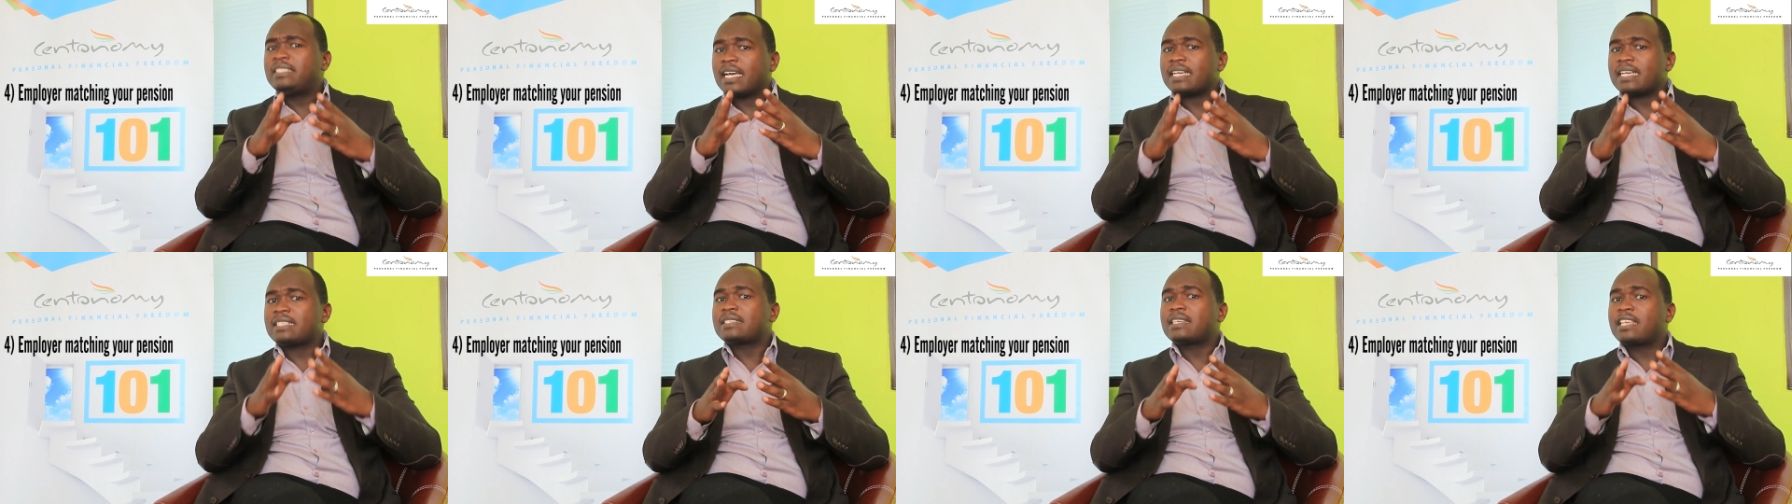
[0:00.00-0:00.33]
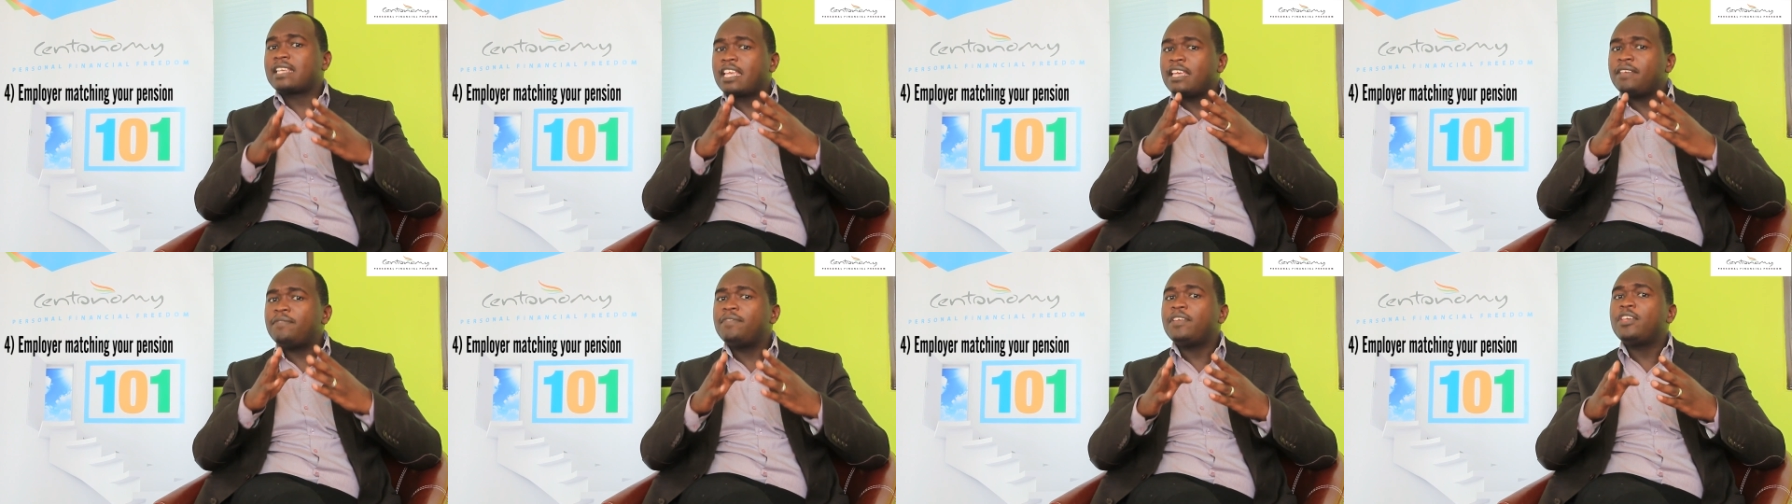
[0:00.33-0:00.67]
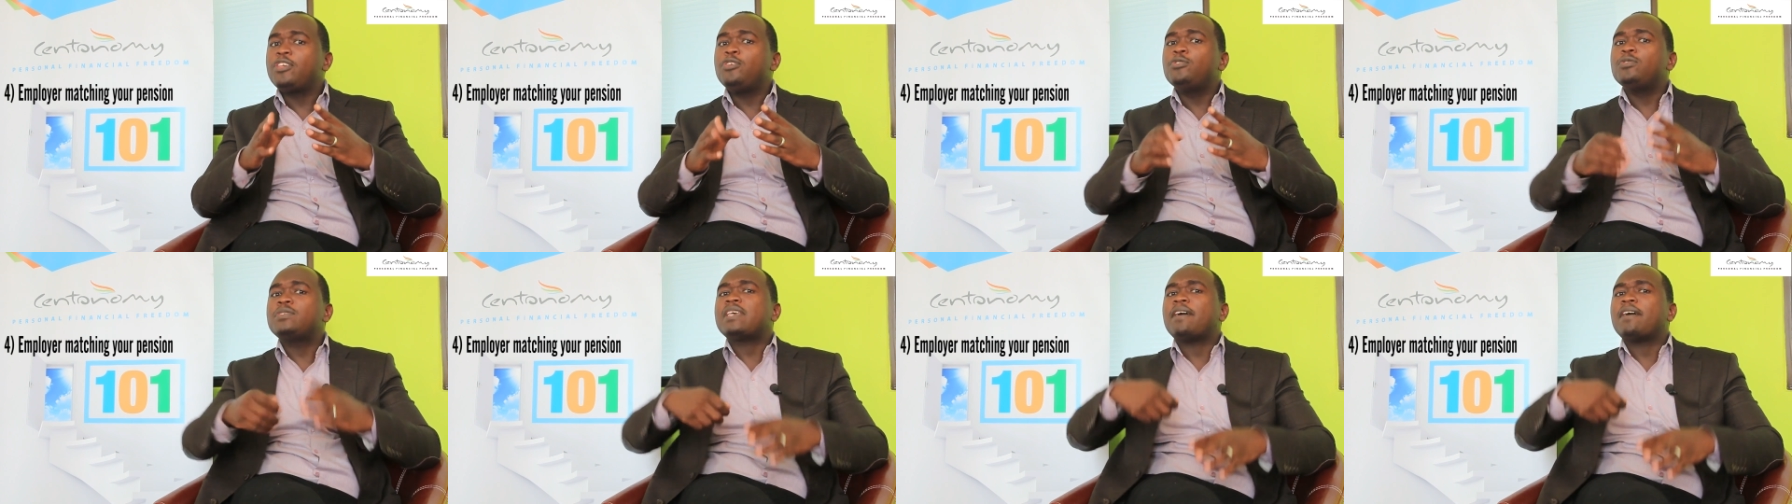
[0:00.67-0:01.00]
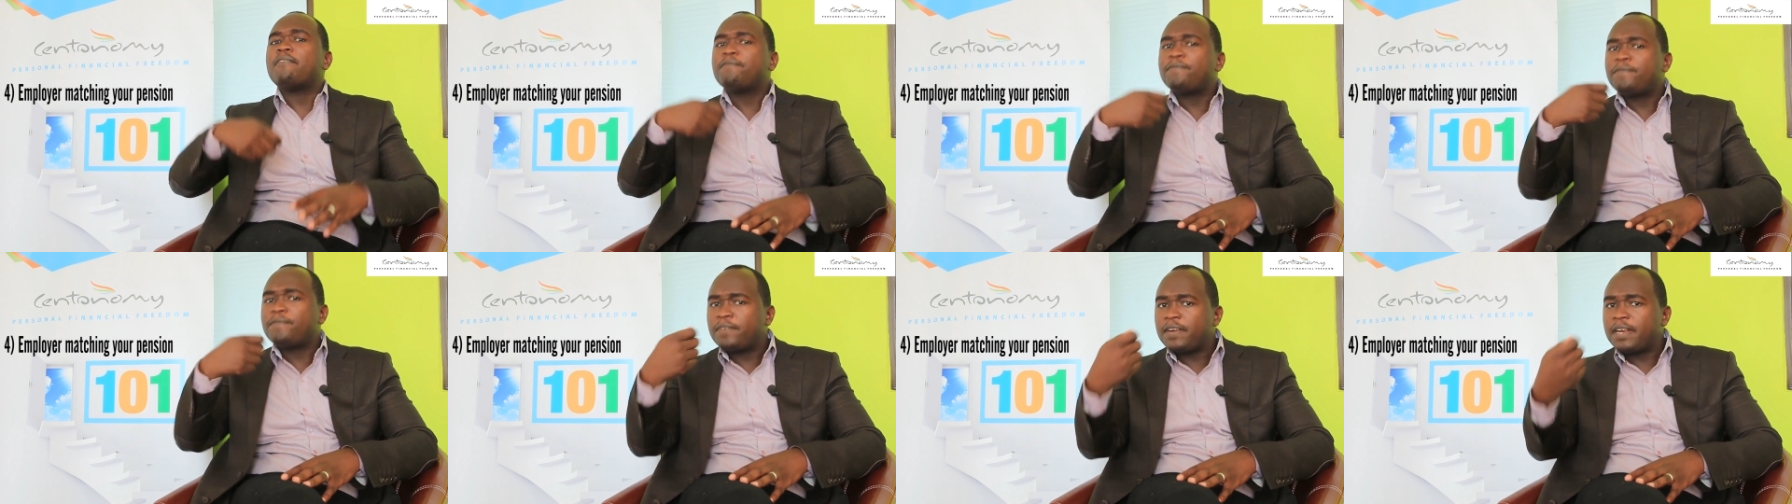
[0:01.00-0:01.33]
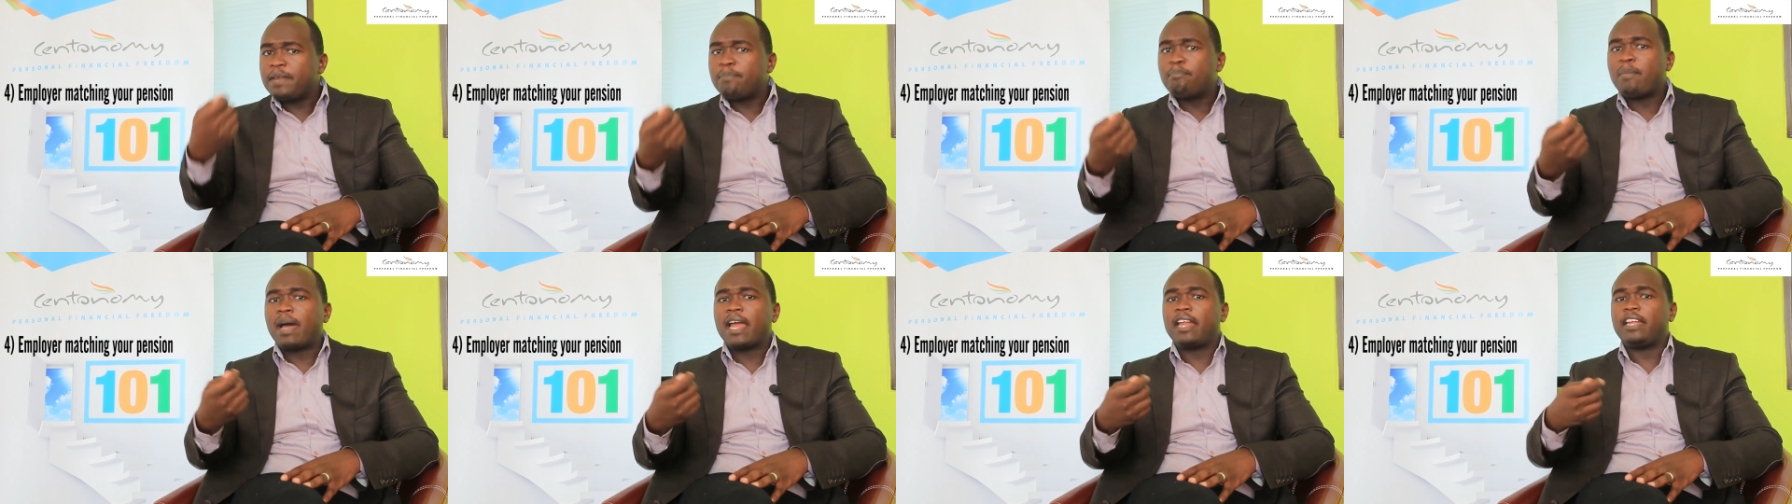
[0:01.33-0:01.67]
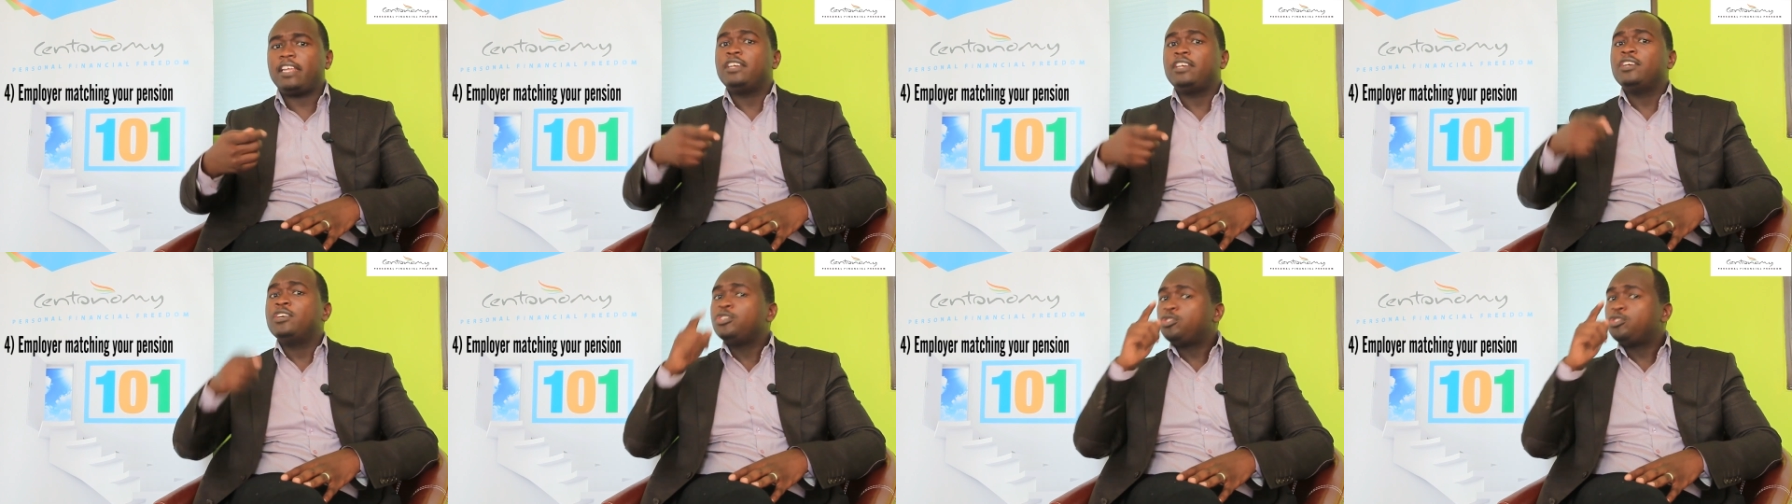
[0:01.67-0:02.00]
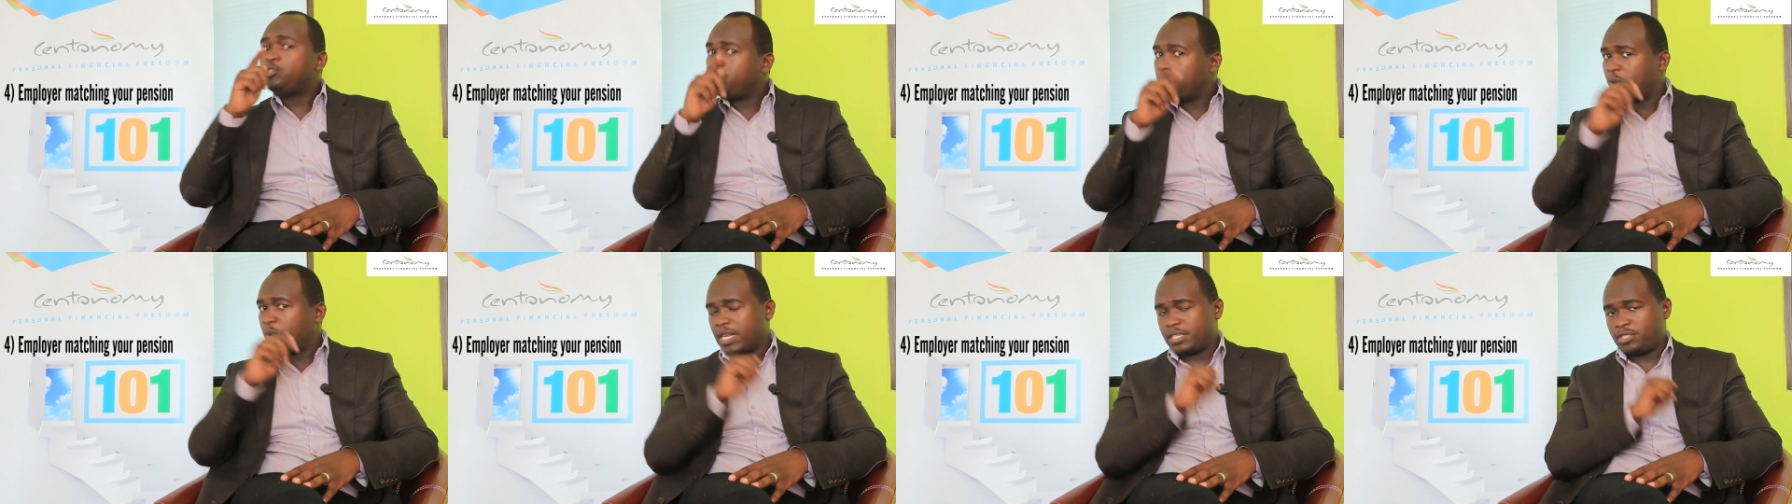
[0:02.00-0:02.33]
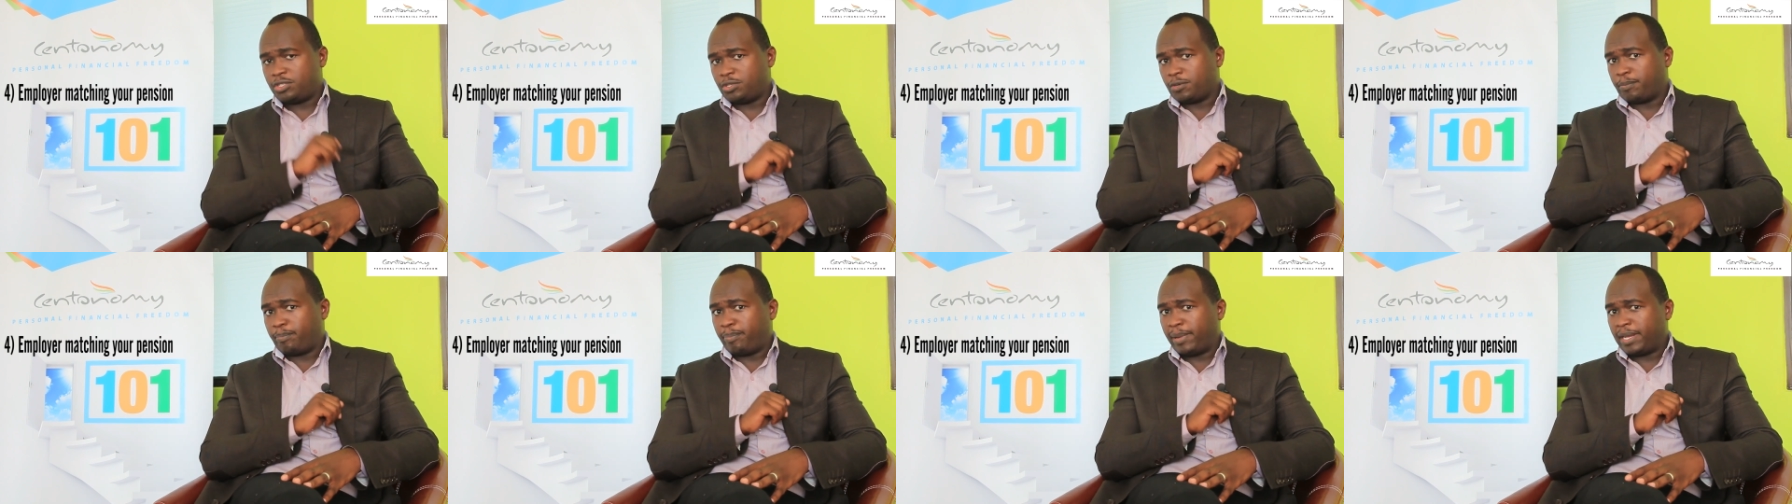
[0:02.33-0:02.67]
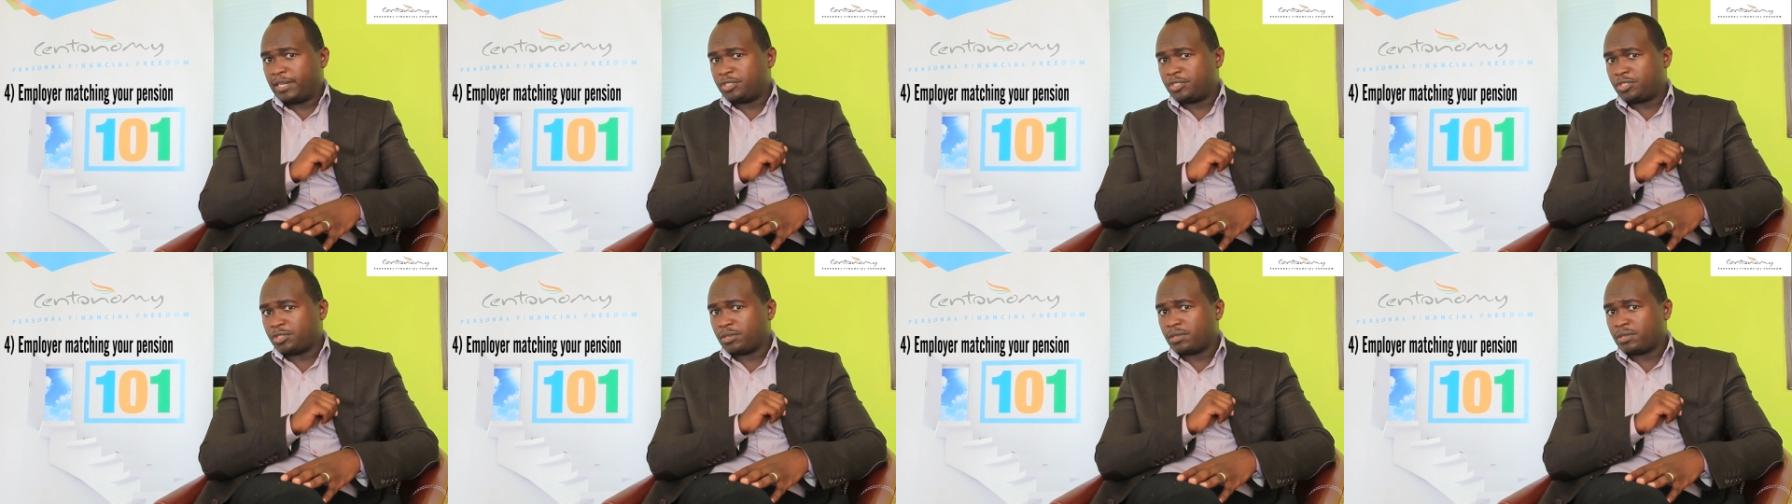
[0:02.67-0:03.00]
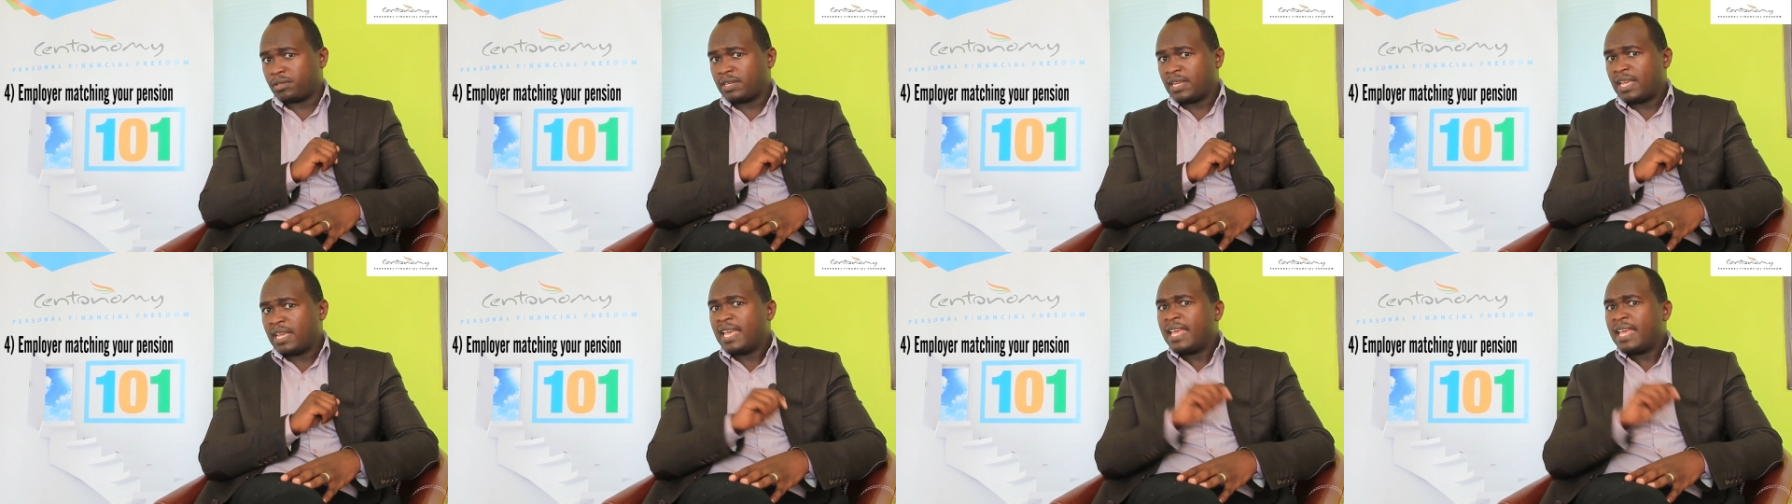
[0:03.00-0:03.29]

just giving you some free money towards your pension.